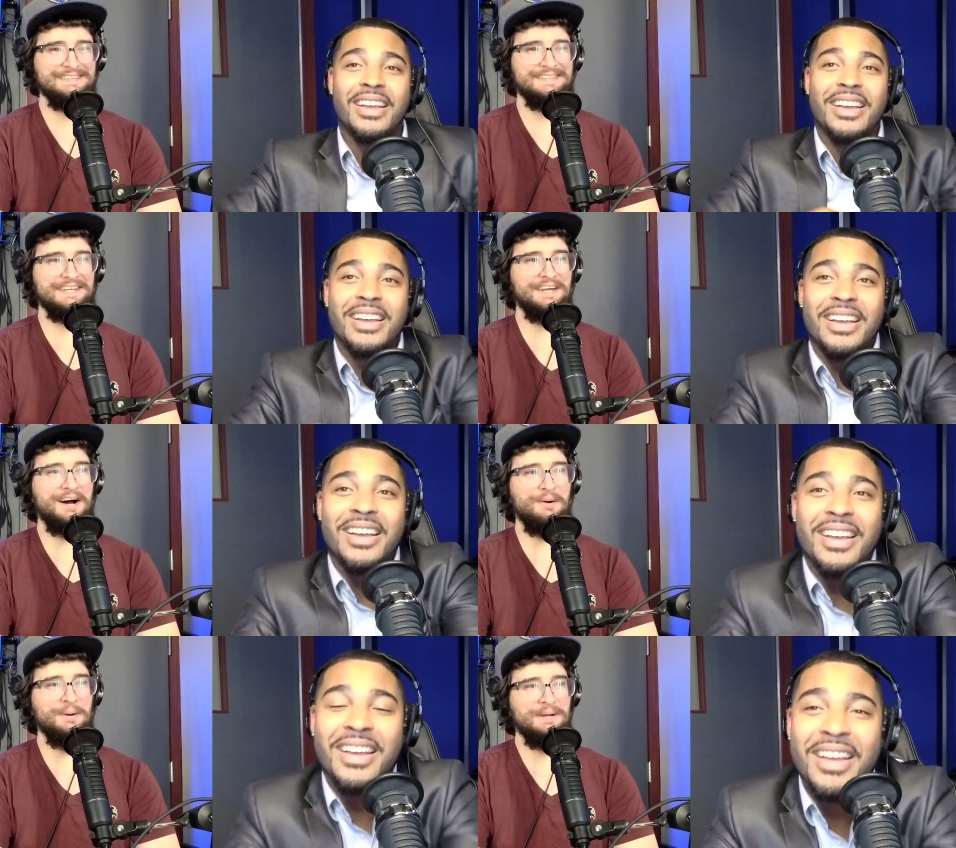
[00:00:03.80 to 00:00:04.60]
Speaker 1: you
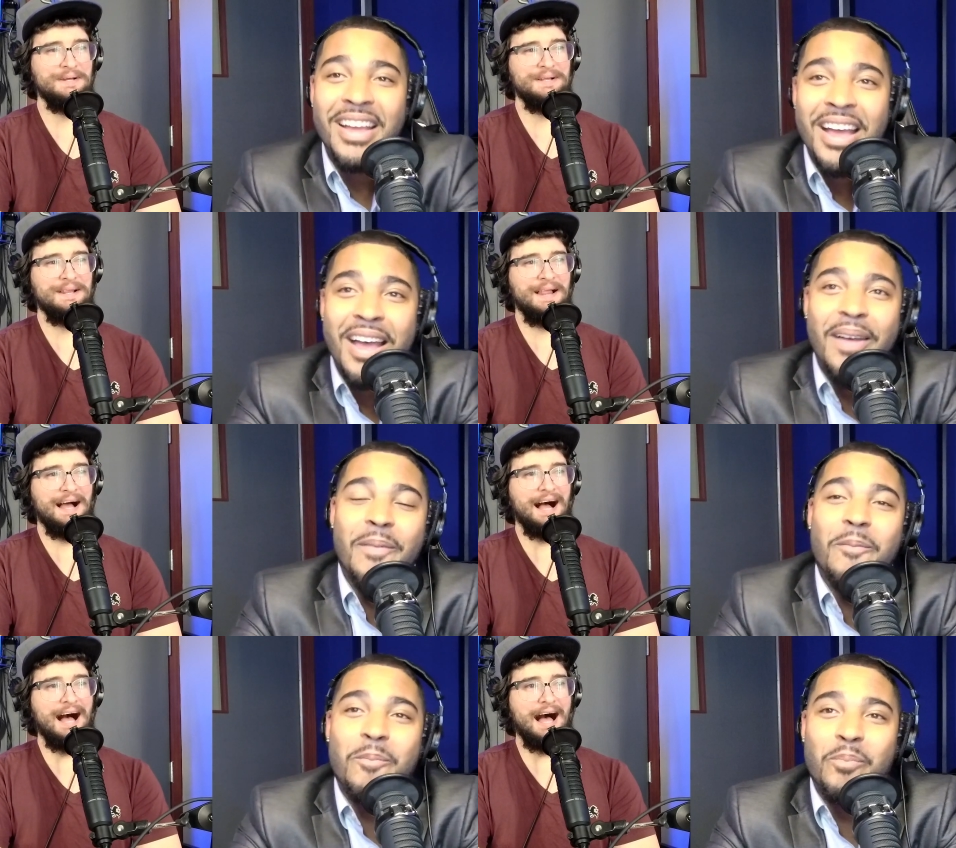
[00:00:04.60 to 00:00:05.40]
know,
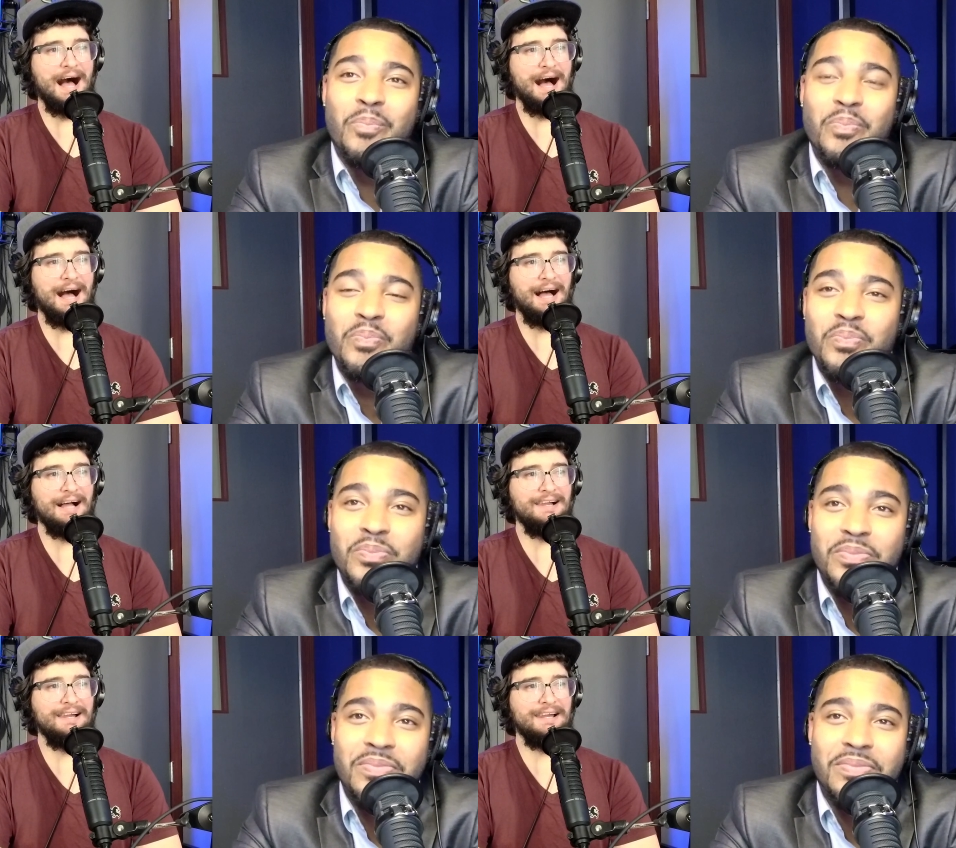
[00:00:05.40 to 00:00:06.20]
uh,
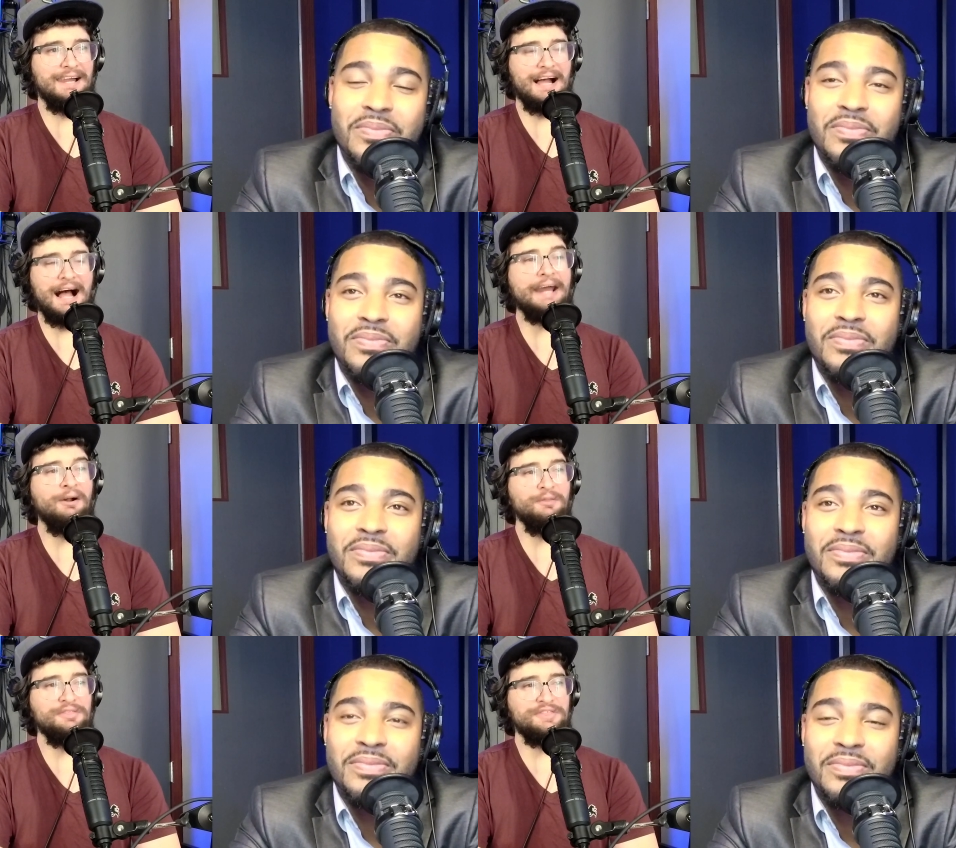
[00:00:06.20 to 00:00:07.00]
I
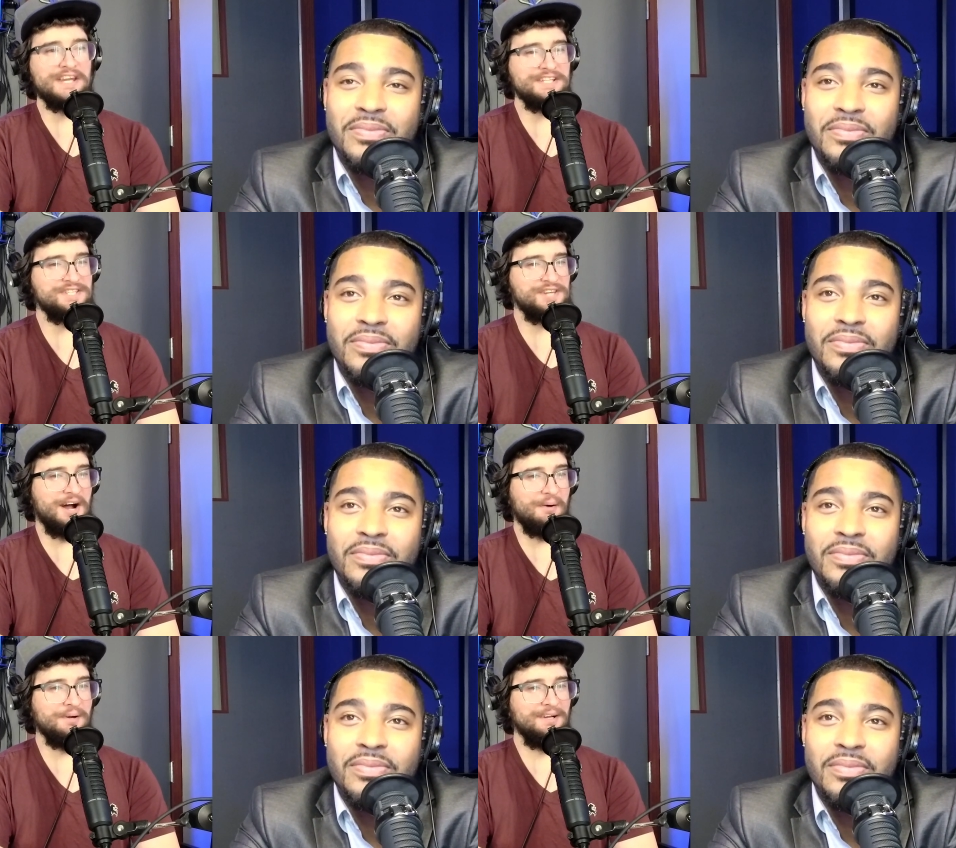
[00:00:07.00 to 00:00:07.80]
don't think
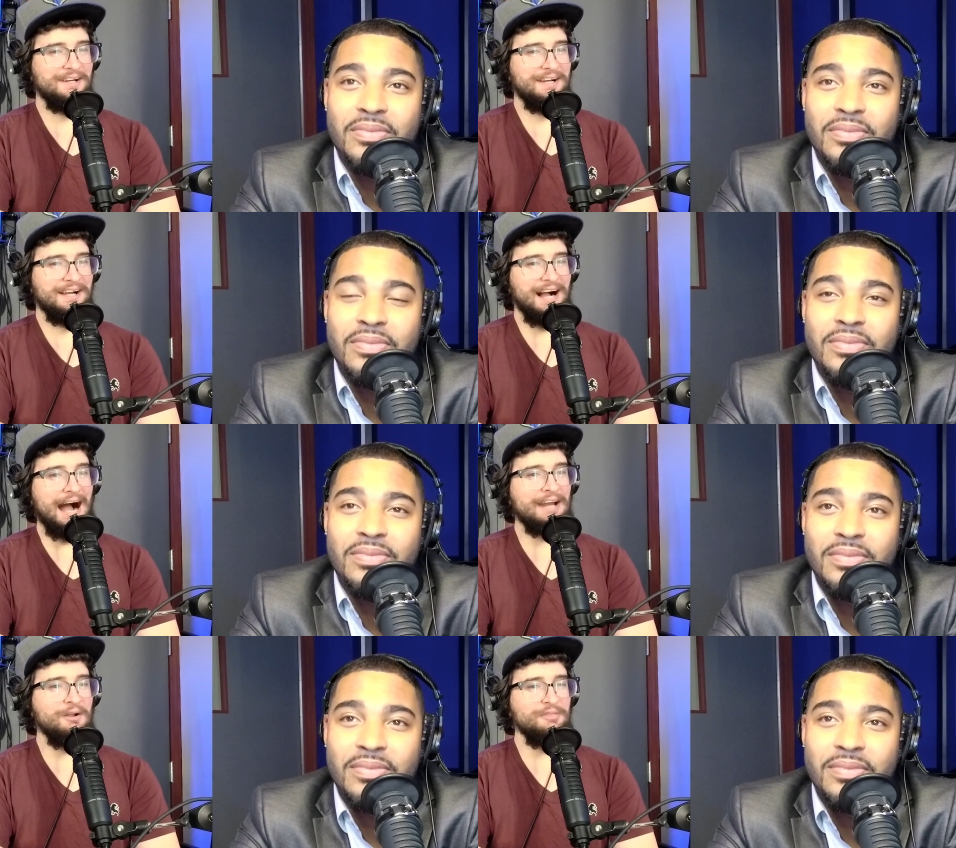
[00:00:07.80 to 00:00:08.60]
so.
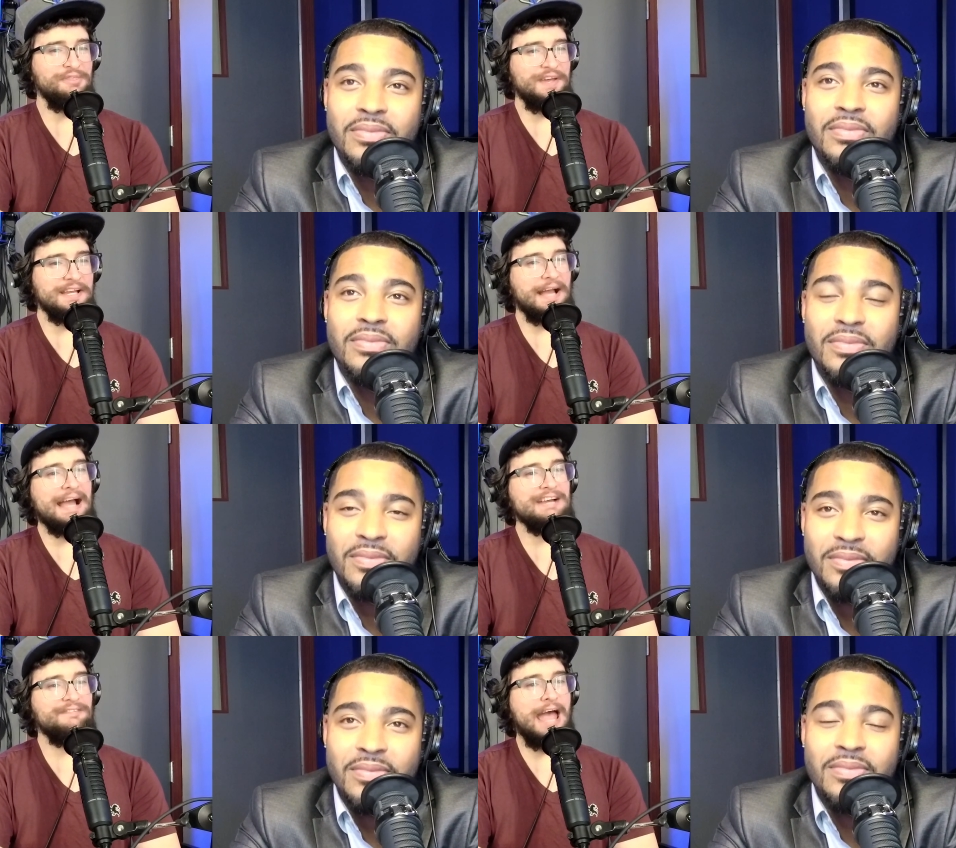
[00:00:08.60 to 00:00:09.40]
I don't think I
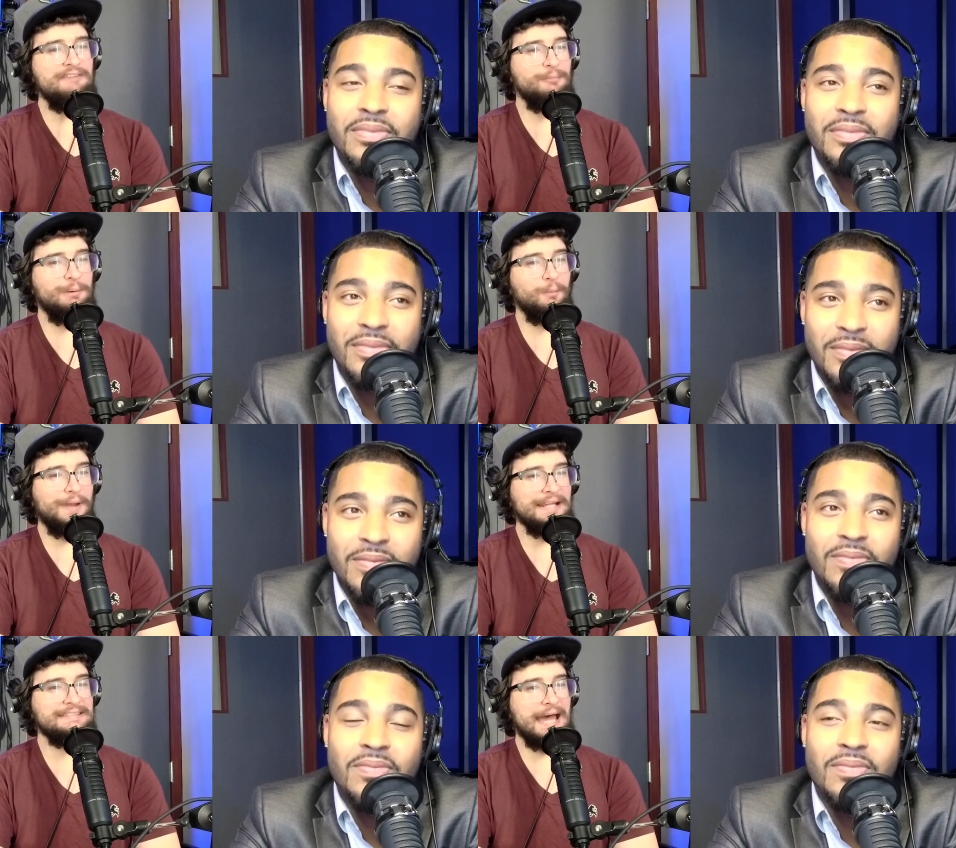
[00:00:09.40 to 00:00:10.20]
have ever been
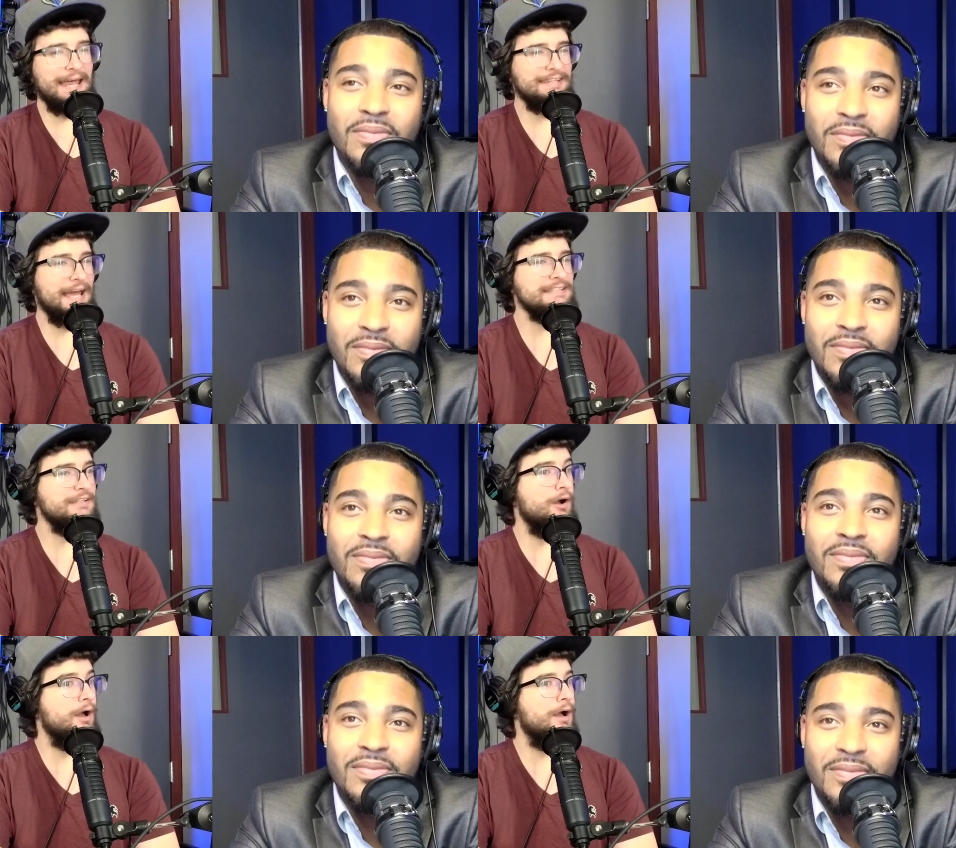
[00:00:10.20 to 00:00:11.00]
winked at. It's nice
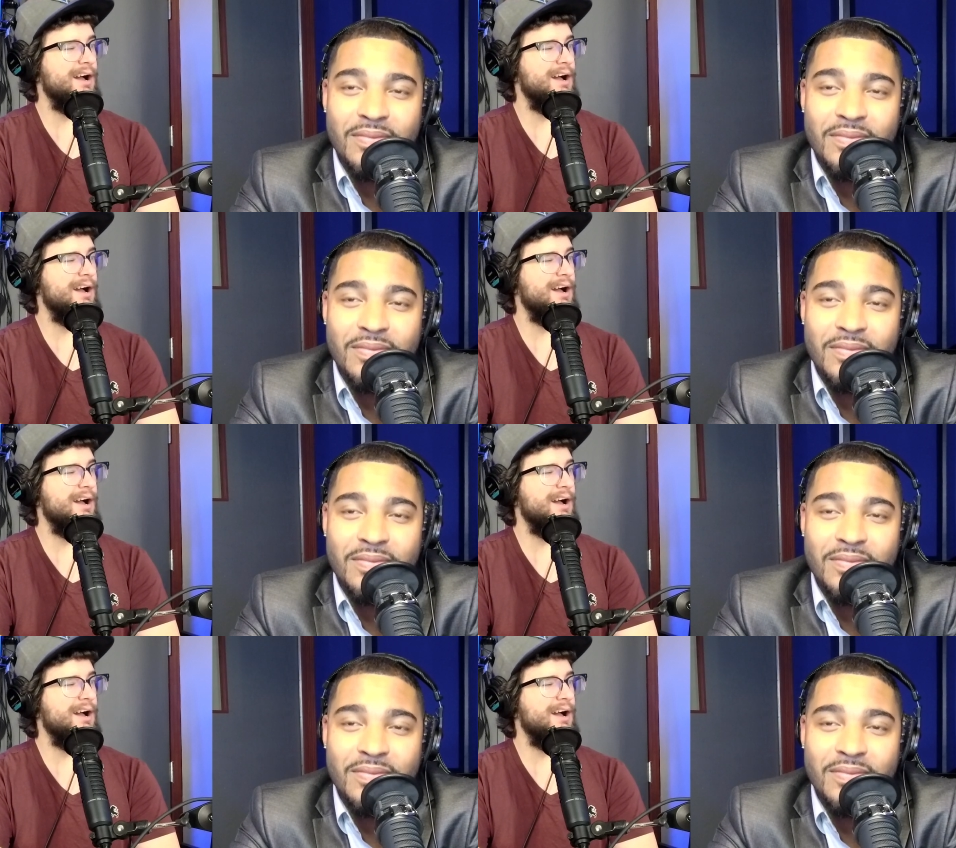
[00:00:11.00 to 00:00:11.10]
little.